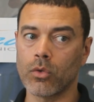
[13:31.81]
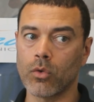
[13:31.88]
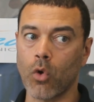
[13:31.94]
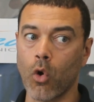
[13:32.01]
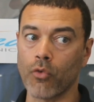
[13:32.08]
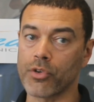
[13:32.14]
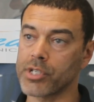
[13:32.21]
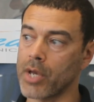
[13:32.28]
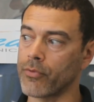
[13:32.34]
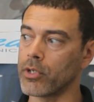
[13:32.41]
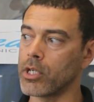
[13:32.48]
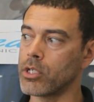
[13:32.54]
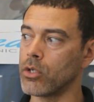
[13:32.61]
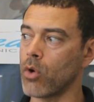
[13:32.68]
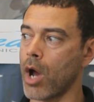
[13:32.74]
over
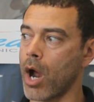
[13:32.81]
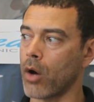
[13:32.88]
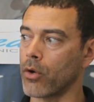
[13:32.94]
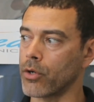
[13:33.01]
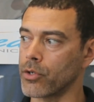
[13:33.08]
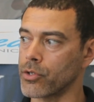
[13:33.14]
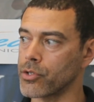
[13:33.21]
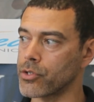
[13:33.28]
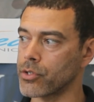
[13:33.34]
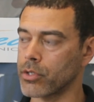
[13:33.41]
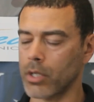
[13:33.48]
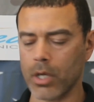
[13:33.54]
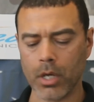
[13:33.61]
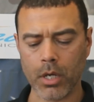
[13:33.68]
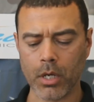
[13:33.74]
72 hours,
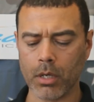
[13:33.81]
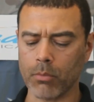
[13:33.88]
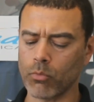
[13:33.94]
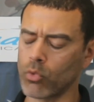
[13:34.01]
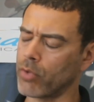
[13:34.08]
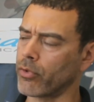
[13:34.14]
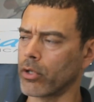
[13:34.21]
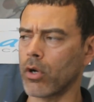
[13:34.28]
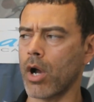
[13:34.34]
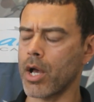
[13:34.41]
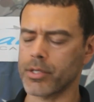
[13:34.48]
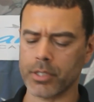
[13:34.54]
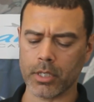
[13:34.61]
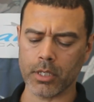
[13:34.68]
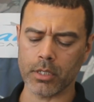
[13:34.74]
river
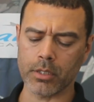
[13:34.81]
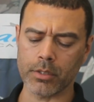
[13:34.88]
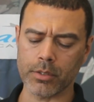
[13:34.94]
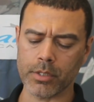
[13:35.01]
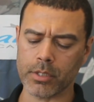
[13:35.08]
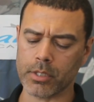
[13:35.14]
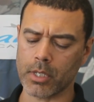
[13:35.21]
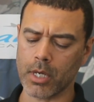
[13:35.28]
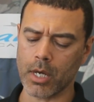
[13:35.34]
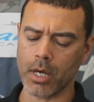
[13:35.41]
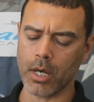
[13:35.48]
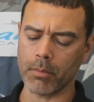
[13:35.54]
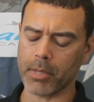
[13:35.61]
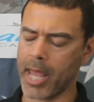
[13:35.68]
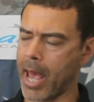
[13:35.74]
crossings,
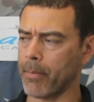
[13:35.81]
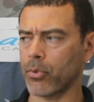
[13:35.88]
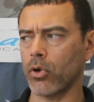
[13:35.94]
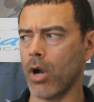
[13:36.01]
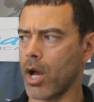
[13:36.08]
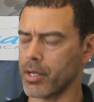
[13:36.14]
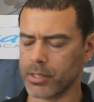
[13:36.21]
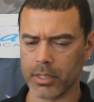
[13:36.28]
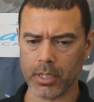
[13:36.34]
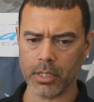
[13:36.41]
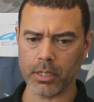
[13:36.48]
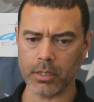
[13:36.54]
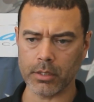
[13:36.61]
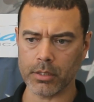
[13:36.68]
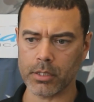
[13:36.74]
gap
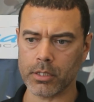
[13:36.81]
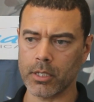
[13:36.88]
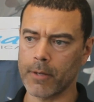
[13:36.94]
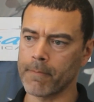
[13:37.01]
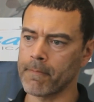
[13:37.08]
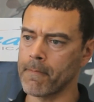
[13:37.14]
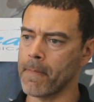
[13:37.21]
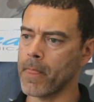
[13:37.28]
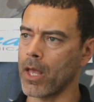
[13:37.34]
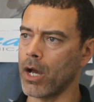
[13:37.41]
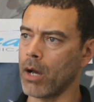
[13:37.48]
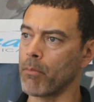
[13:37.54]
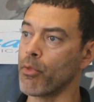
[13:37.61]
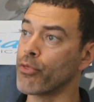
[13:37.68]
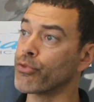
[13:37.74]
crossings,
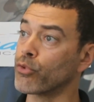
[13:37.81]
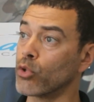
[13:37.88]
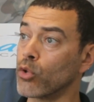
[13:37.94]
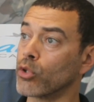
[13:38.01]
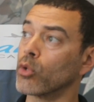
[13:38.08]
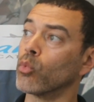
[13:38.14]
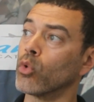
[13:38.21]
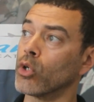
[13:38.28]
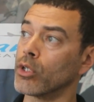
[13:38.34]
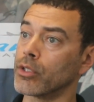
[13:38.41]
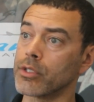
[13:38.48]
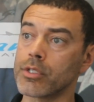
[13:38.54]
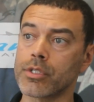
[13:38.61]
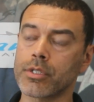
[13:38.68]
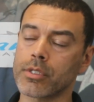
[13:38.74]
through the
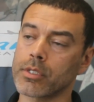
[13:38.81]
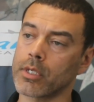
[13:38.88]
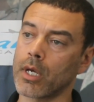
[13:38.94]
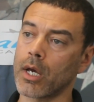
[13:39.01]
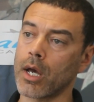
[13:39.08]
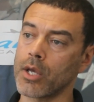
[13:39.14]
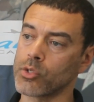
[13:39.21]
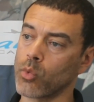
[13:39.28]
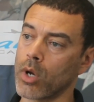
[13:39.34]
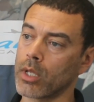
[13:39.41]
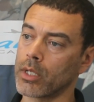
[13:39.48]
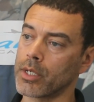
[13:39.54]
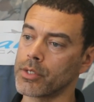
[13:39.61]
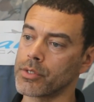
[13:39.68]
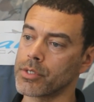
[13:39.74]
woods, as
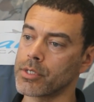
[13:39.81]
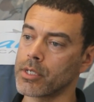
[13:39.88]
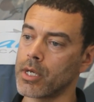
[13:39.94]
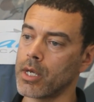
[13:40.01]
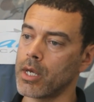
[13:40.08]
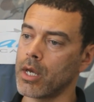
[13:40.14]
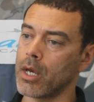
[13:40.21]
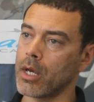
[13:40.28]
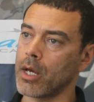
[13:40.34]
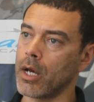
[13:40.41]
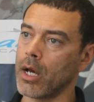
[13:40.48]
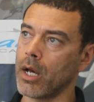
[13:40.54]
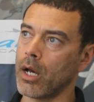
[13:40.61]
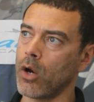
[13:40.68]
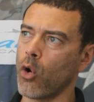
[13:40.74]
well as
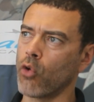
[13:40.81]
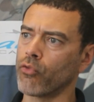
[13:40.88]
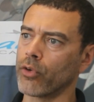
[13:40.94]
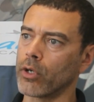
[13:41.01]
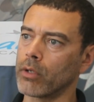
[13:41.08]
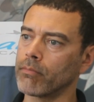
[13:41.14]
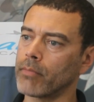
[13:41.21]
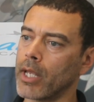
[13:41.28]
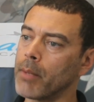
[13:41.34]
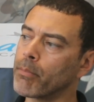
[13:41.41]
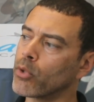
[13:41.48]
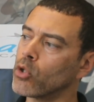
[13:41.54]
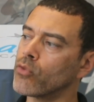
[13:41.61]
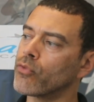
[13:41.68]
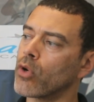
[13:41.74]
over
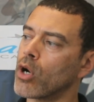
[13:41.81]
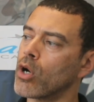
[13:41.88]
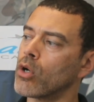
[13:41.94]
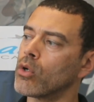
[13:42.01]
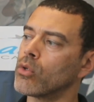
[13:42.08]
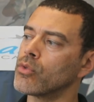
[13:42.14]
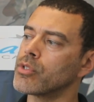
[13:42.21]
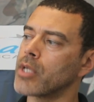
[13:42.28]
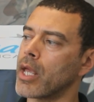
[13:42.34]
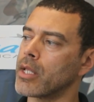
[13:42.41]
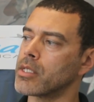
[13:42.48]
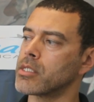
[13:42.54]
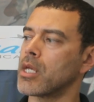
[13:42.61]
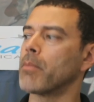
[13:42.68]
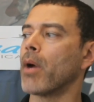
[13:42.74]
improved roads
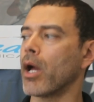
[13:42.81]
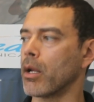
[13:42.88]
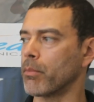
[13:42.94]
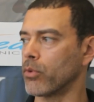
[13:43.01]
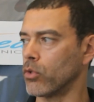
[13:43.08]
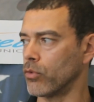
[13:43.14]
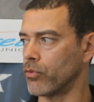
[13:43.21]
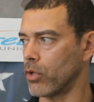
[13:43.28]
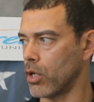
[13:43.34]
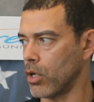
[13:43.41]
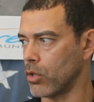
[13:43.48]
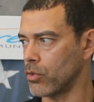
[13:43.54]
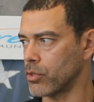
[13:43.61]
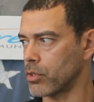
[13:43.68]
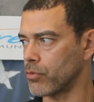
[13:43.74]
and semi-improved
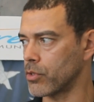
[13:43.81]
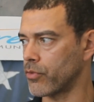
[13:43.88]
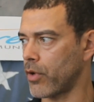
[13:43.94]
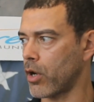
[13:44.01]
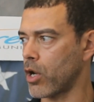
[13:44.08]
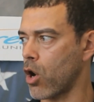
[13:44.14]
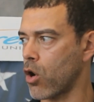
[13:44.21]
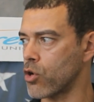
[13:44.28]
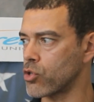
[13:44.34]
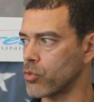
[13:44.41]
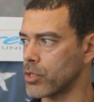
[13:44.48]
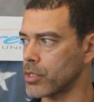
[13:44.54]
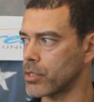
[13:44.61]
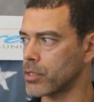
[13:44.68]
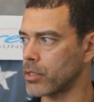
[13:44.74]
roads. It was very
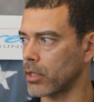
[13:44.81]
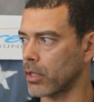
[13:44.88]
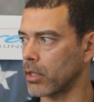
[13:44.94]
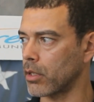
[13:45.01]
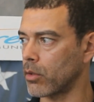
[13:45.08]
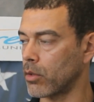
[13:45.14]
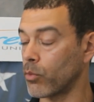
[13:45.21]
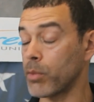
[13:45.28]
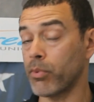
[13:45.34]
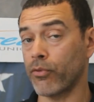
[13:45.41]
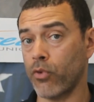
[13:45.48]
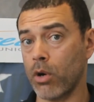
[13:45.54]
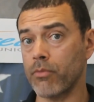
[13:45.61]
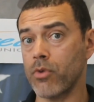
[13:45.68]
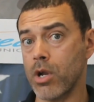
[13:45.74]
arduous. We
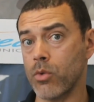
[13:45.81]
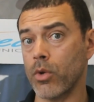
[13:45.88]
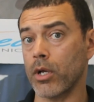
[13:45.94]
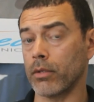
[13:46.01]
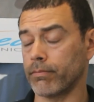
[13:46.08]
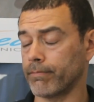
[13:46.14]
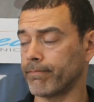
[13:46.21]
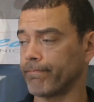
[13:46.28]
performed very well.